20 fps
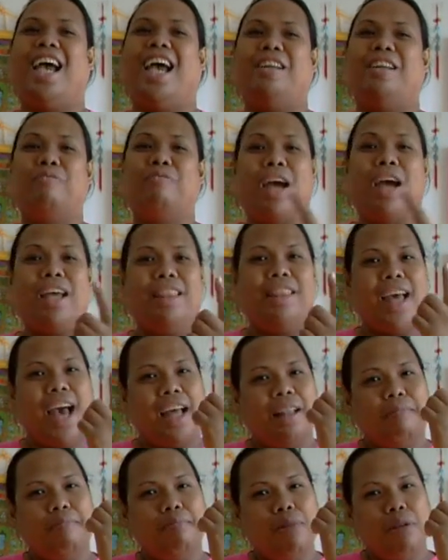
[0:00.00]
And right at
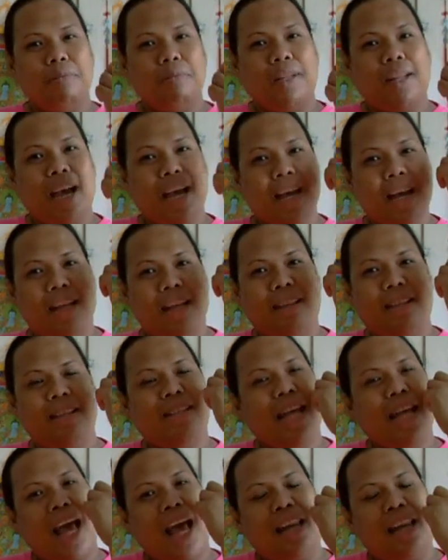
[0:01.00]
that moment, I had
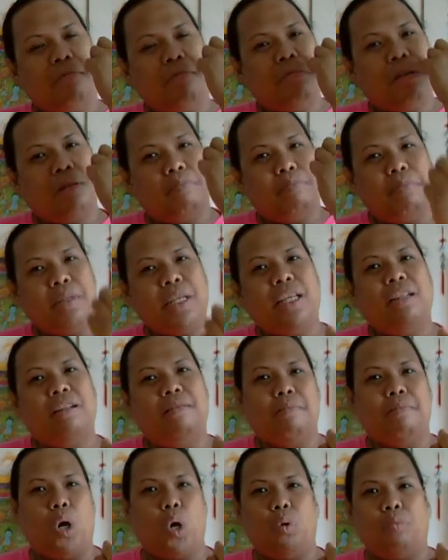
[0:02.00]
this Ally
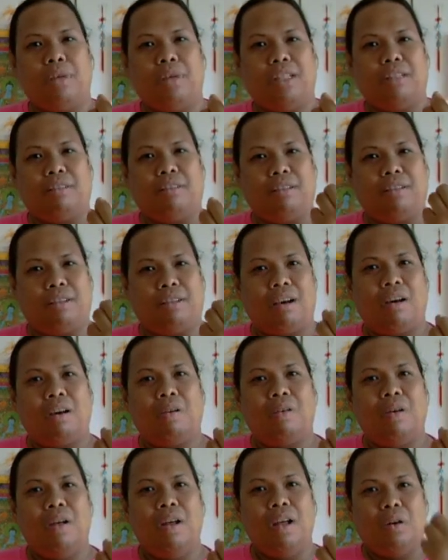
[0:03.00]
McBeal moment,
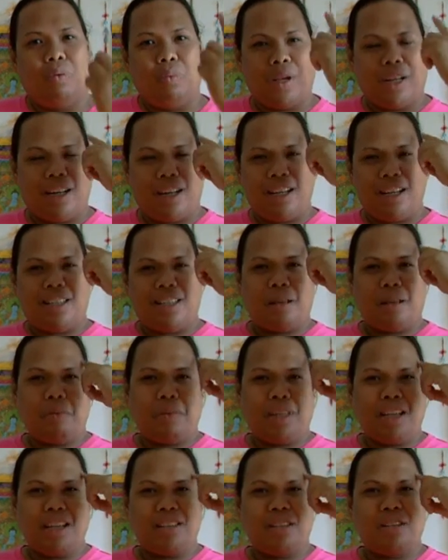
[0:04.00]
when
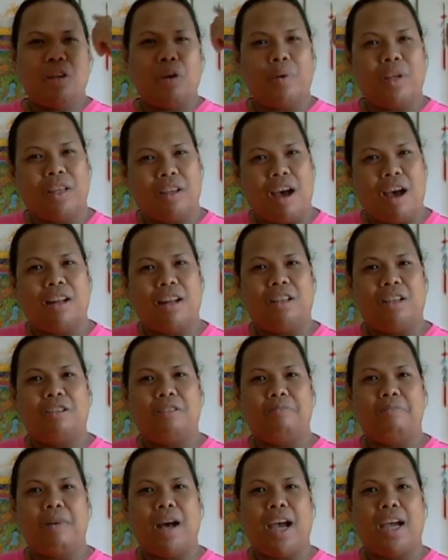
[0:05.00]
something is going on in
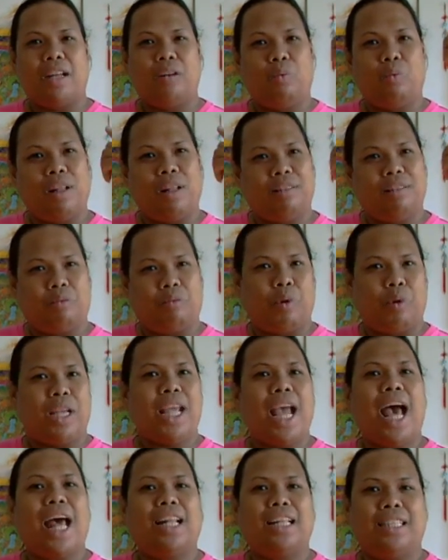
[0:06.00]
your mind while the
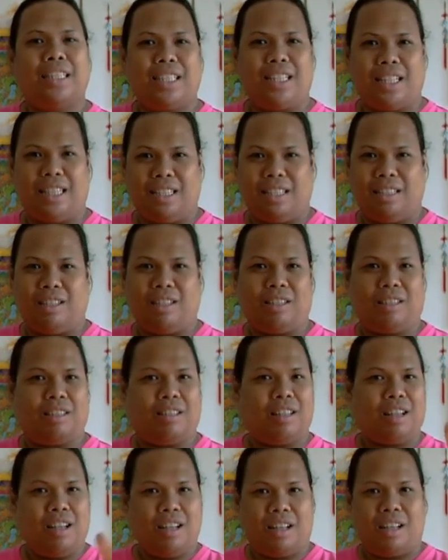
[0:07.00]
reality is
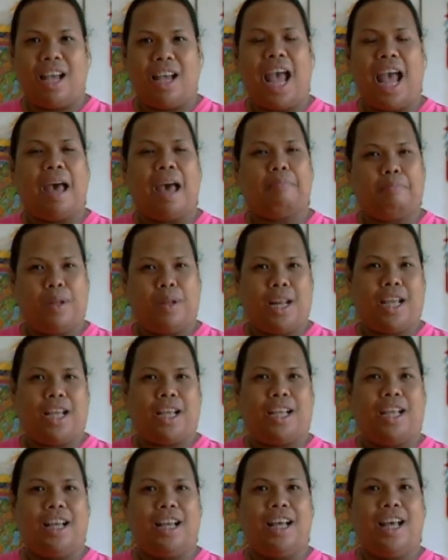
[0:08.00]
just
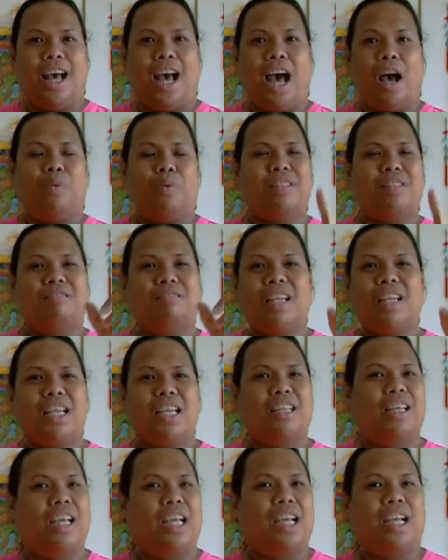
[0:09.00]
happening. I was
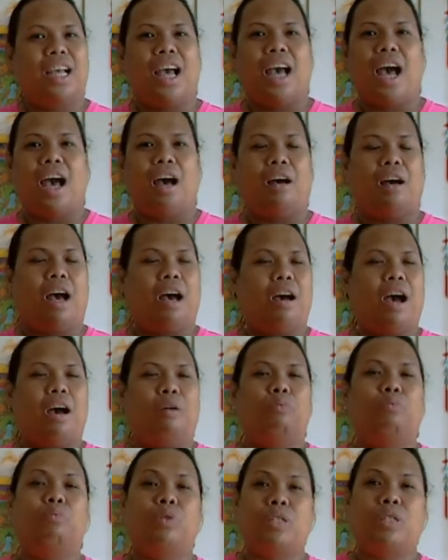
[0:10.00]
thinking,
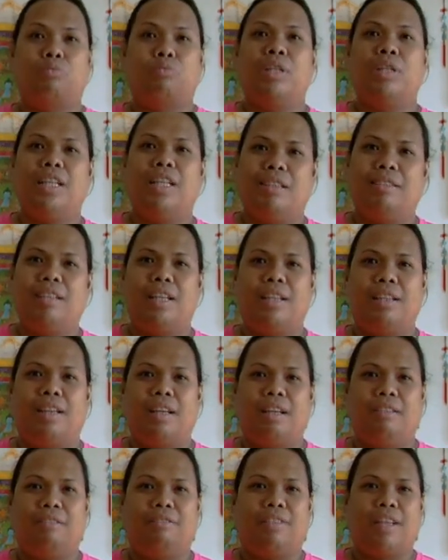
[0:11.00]
I was really
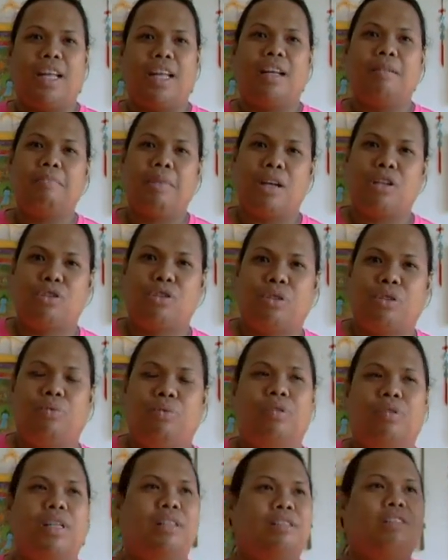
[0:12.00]
thinking of getting my
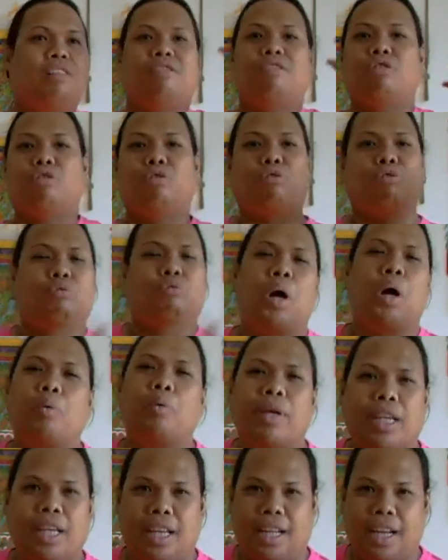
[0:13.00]
shoes and just
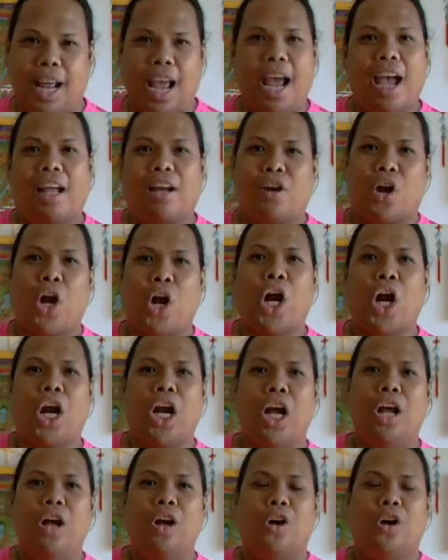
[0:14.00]
throwing it at her,
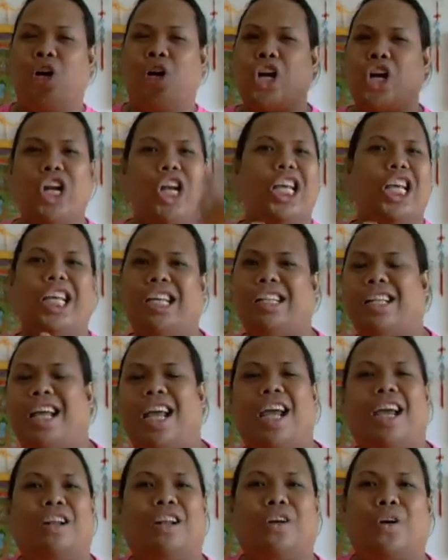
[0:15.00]
hurling
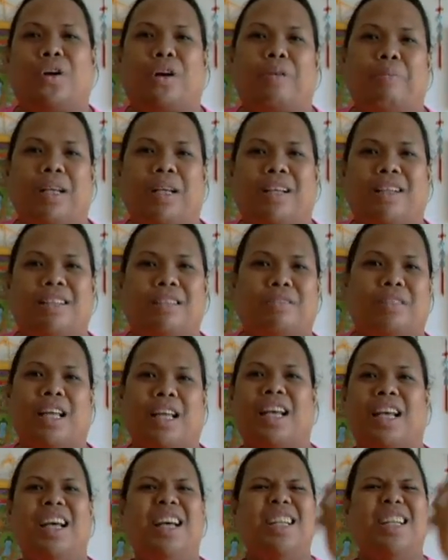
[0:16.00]
it at her, because
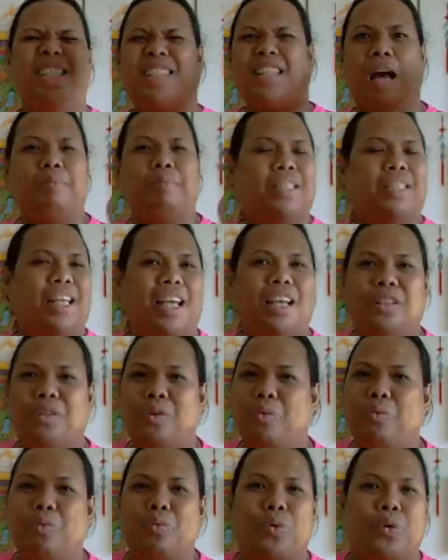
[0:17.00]
it's like, stop
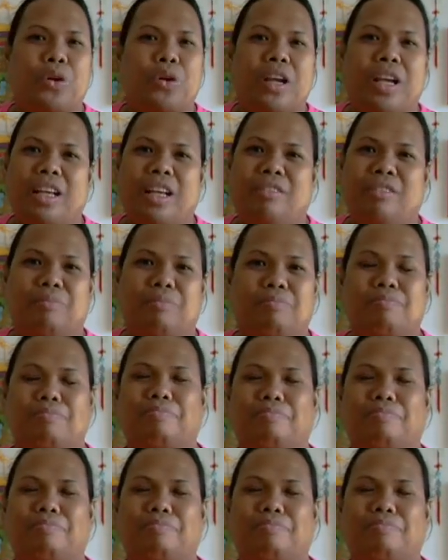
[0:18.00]
saying don't worry,